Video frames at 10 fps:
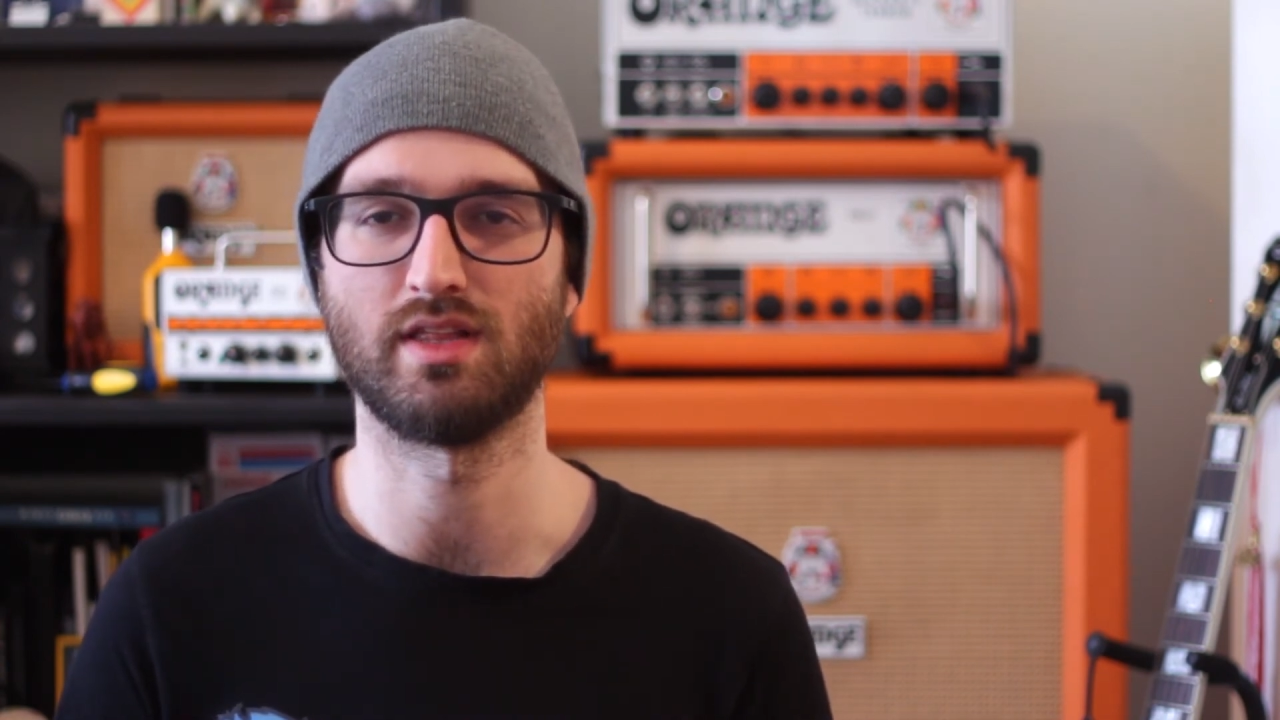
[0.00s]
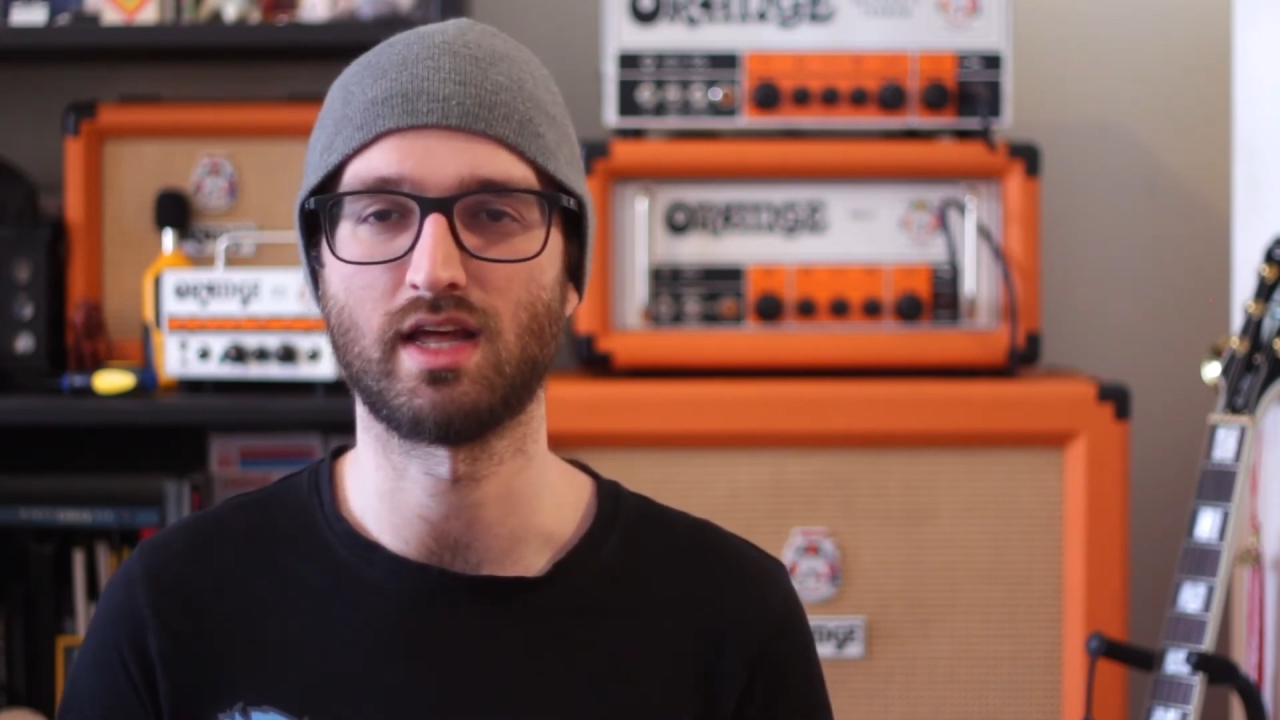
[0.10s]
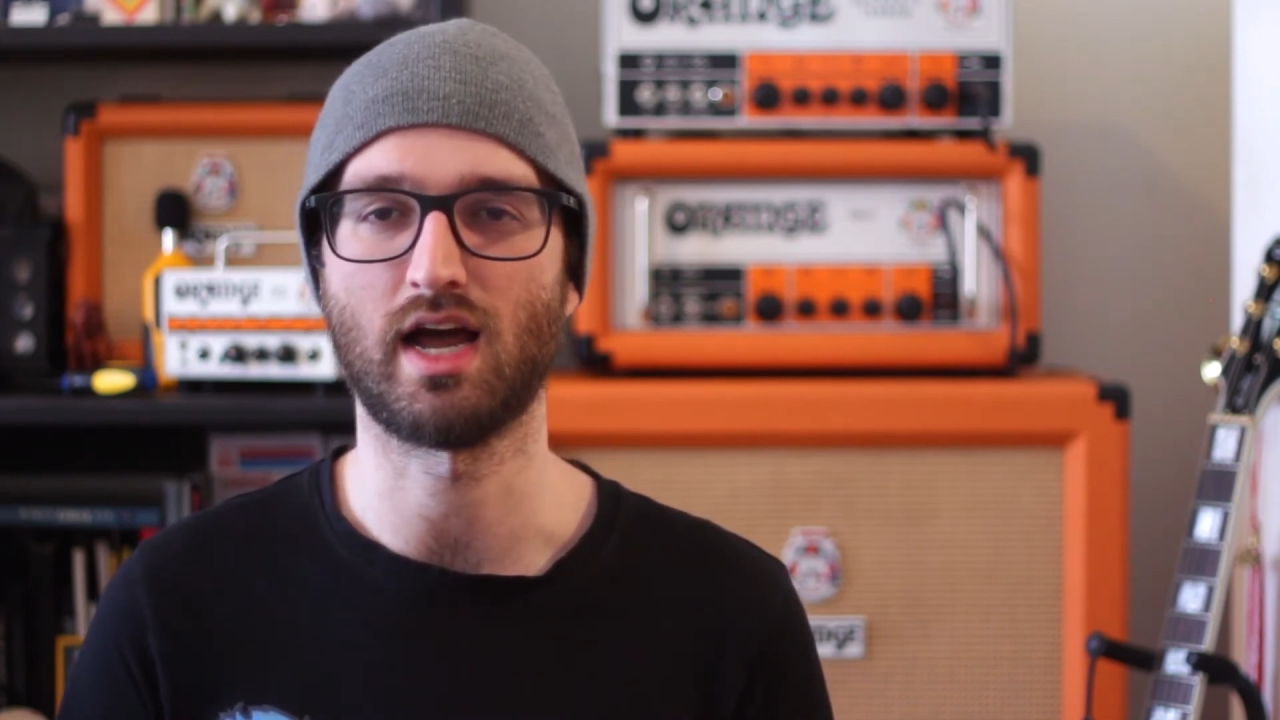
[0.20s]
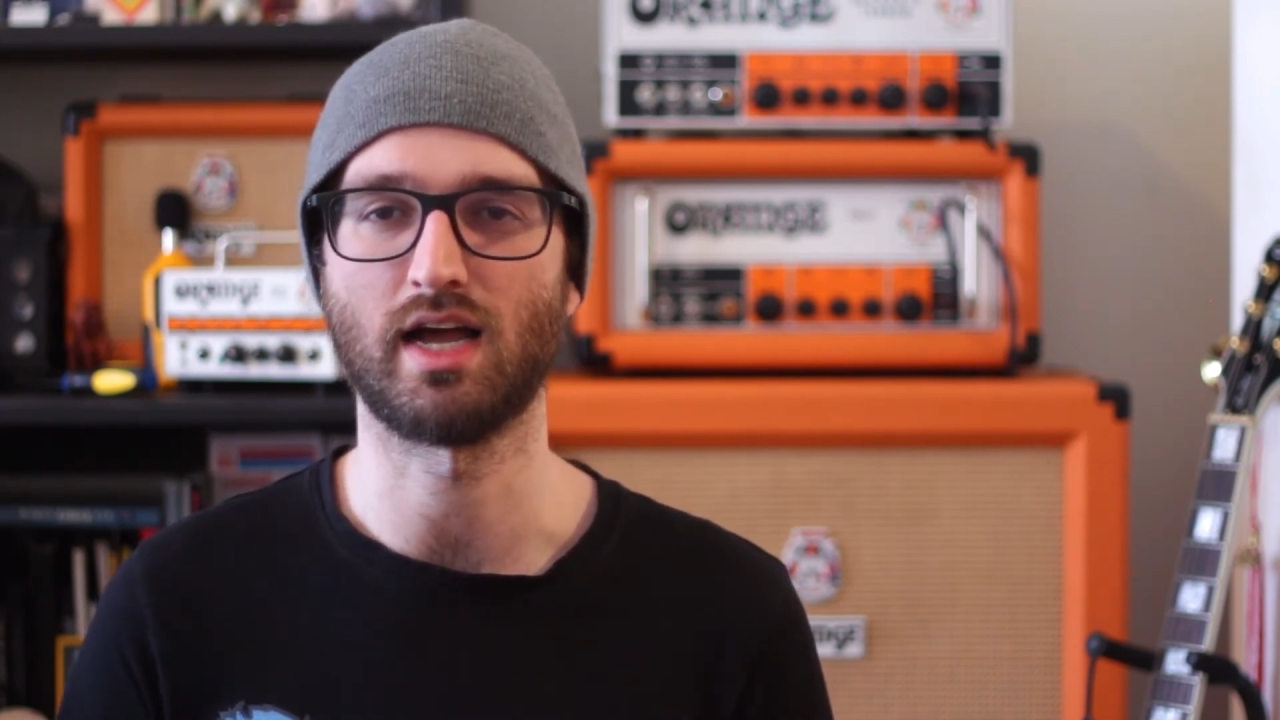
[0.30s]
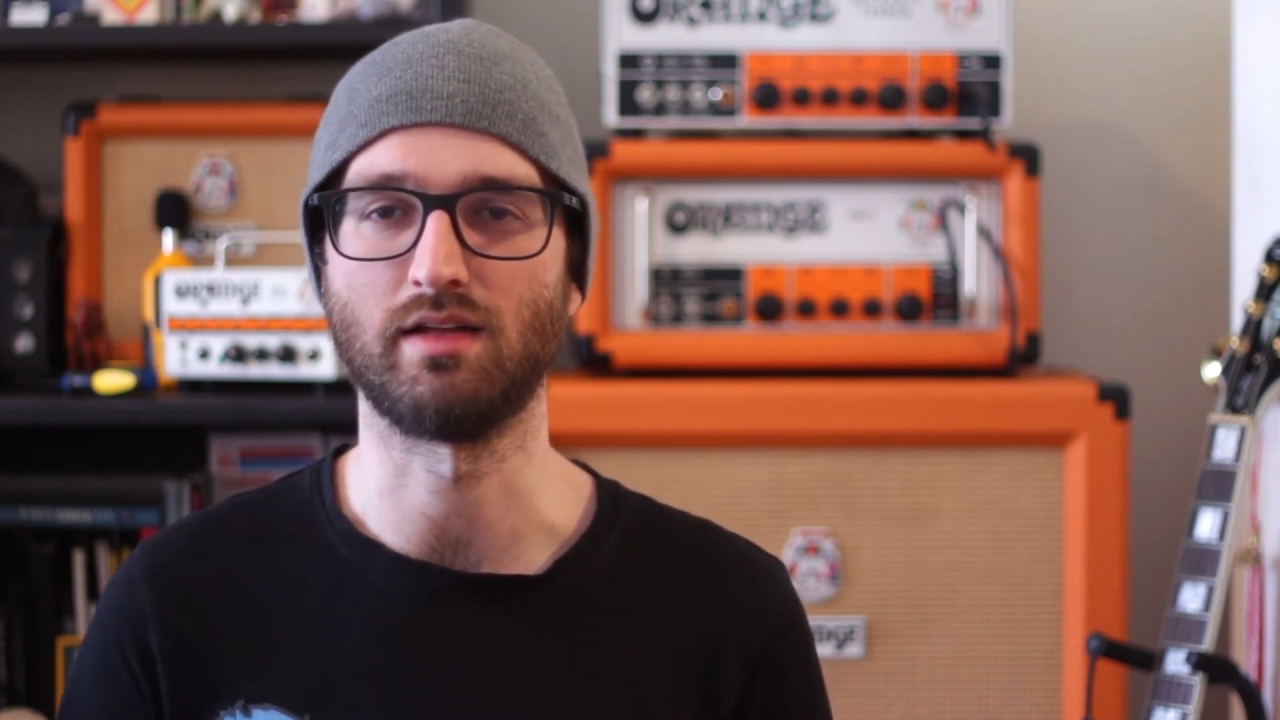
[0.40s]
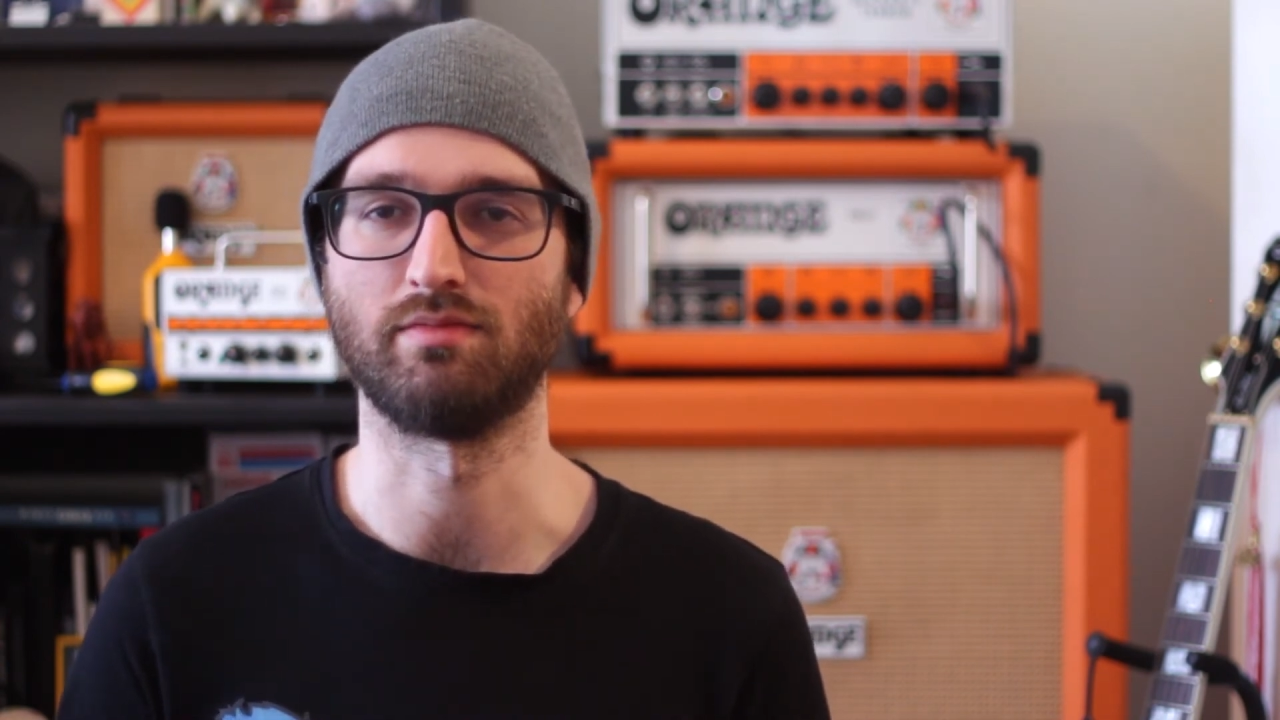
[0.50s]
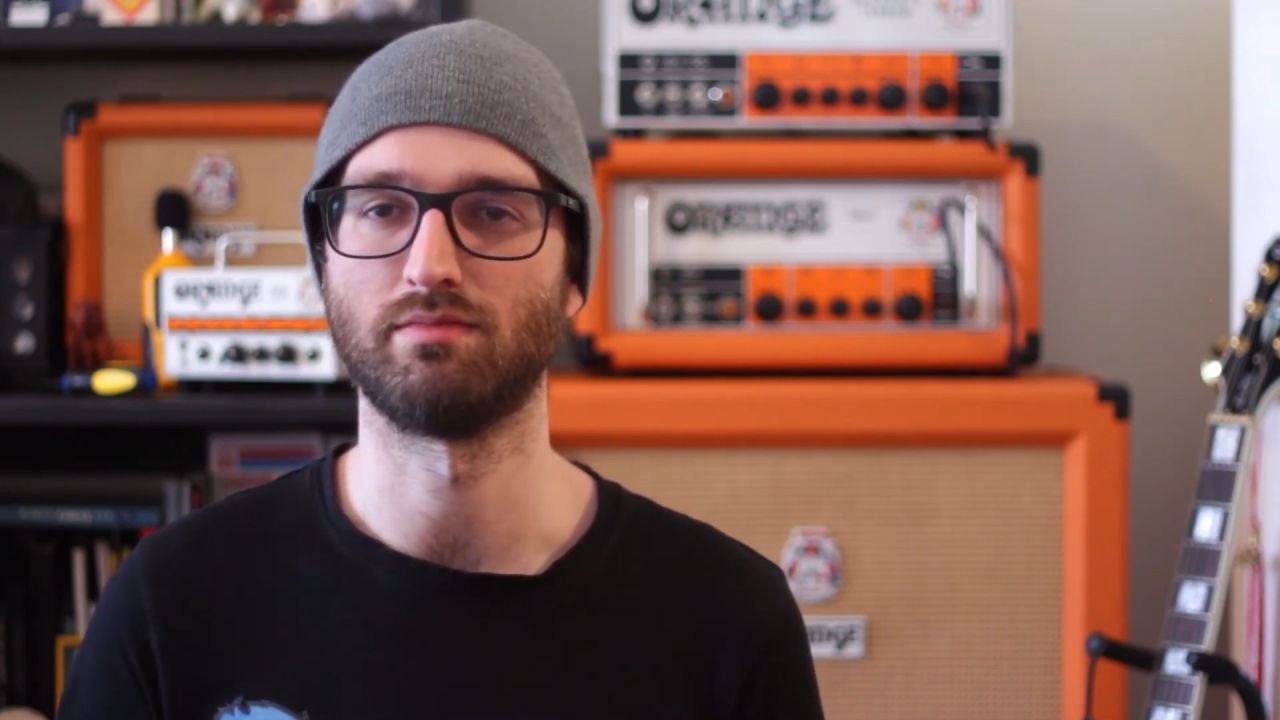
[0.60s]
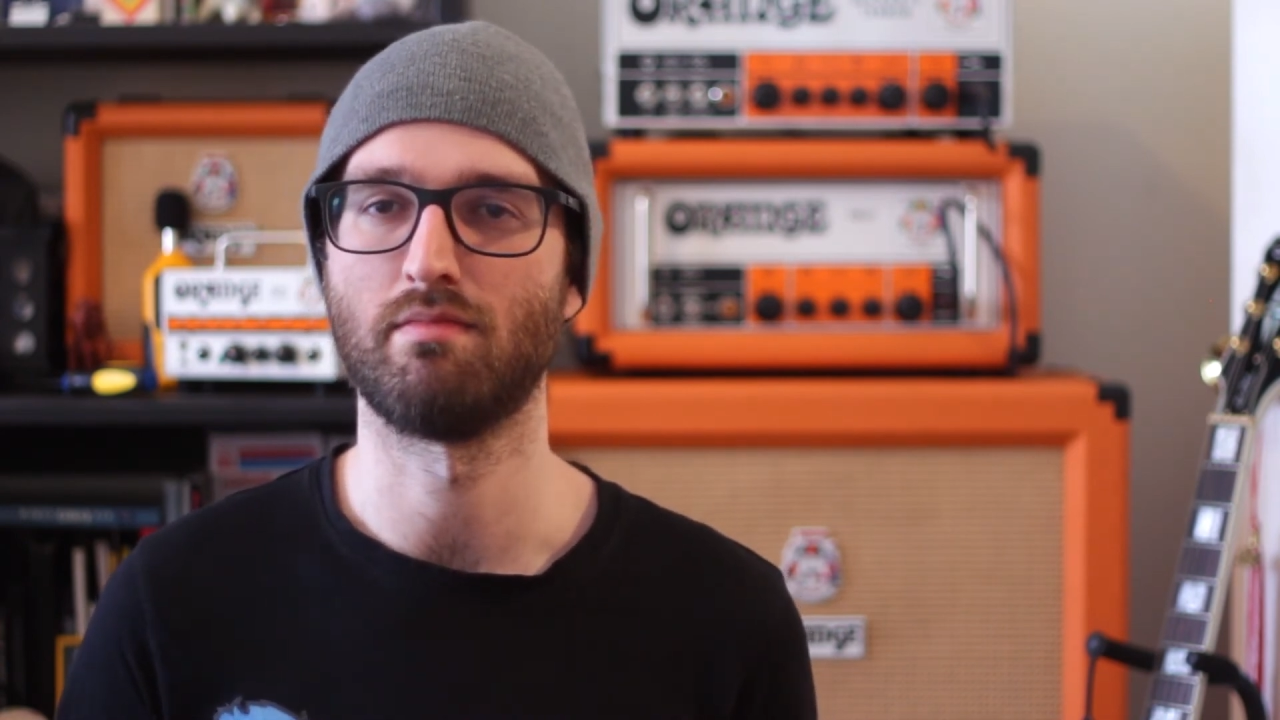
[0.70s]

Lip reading: that I